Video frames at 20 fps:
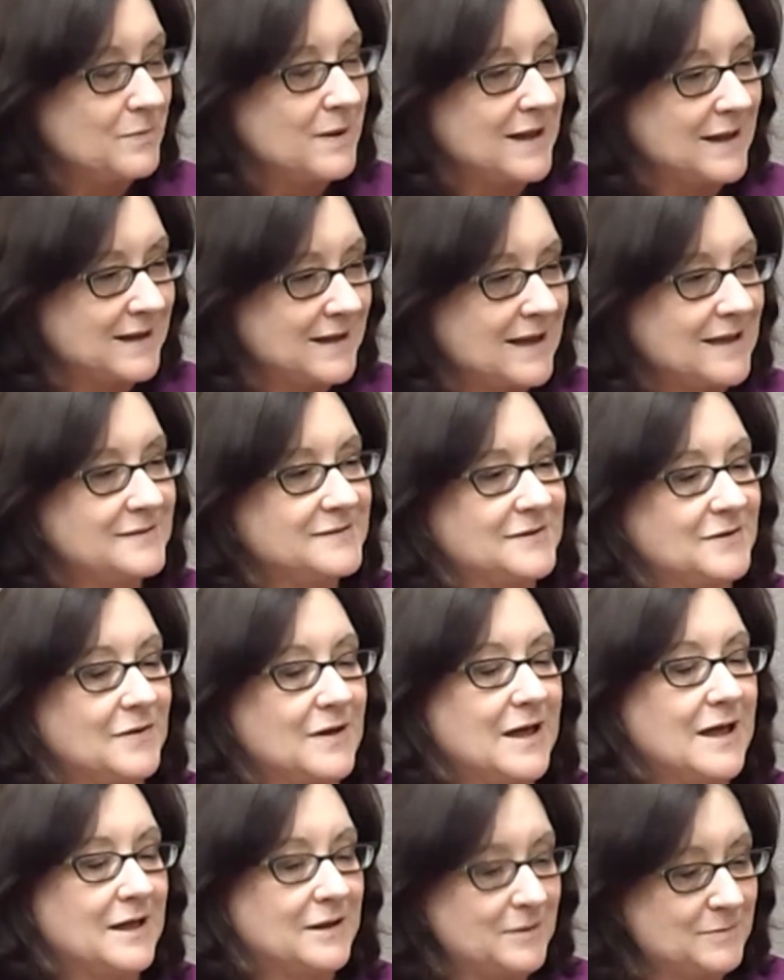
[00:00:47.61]
Pine
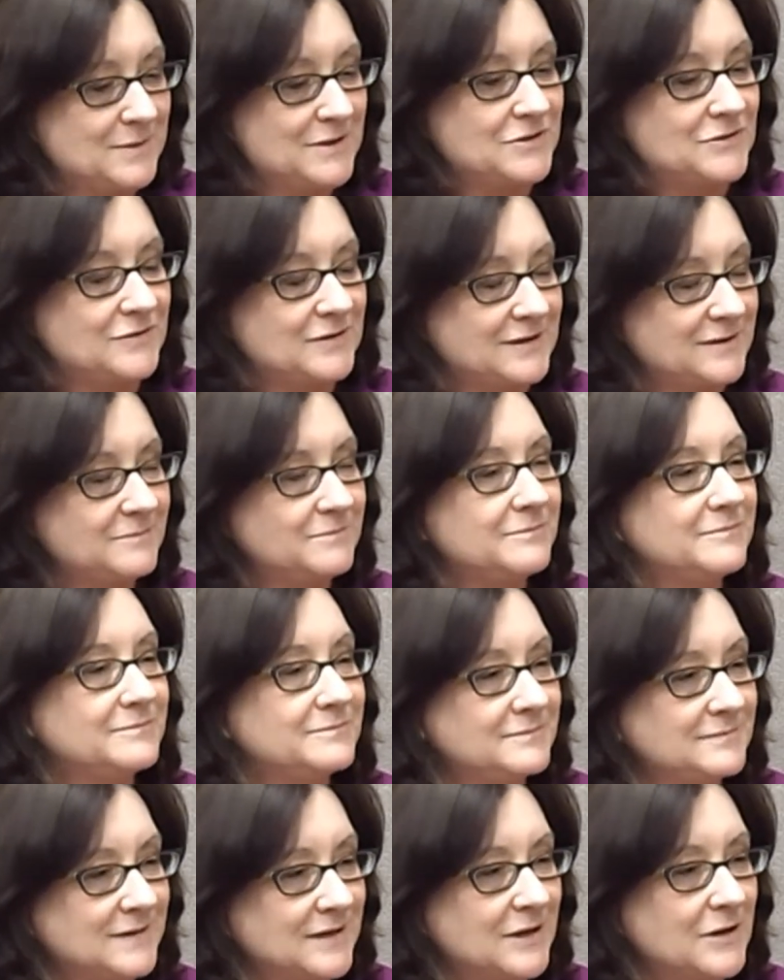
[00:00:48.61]
Castle Elementary,
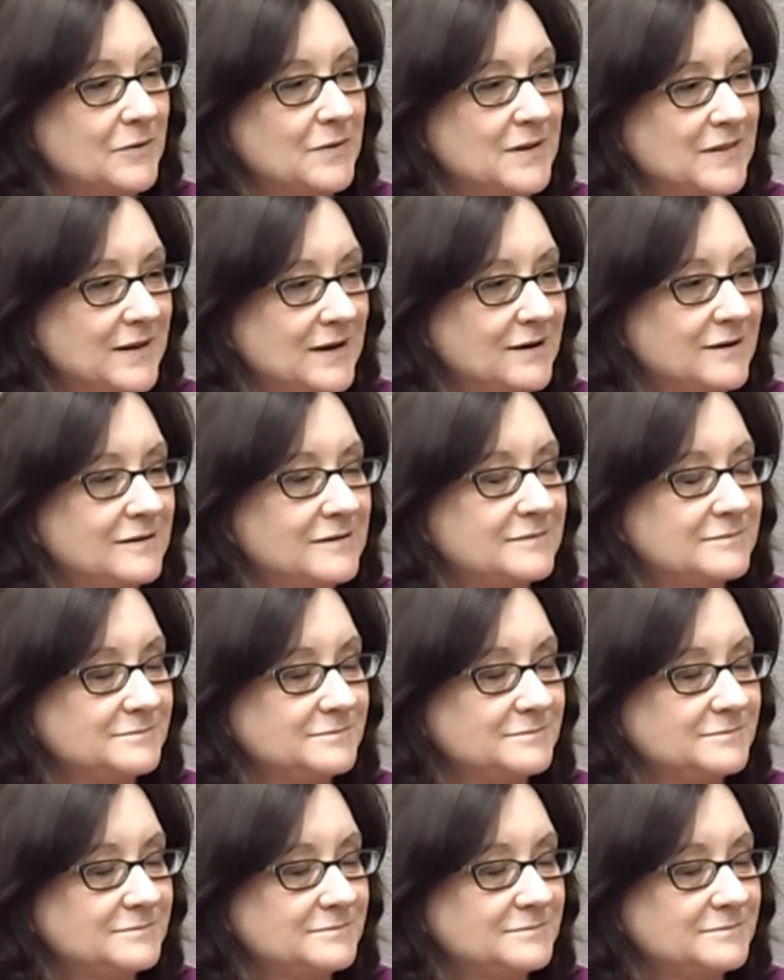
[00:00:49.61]
and going there.